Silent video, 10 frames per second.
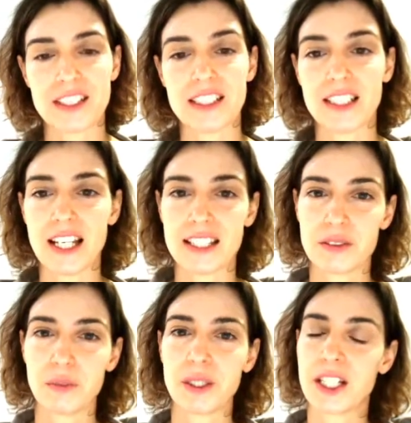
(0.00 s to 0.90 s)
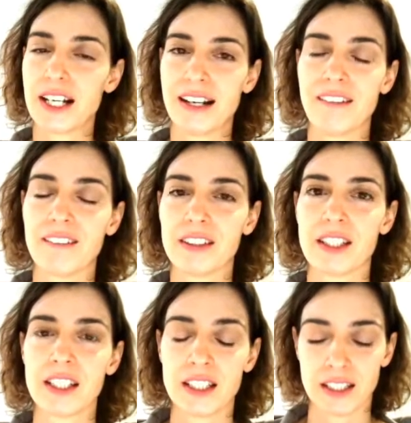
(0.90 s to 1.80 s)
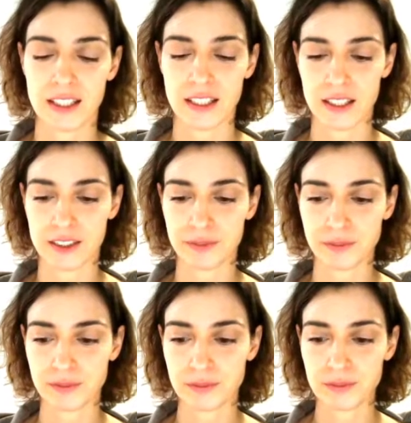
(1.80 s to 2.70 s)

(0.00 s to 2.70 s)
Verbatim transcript: Yes, we are having um,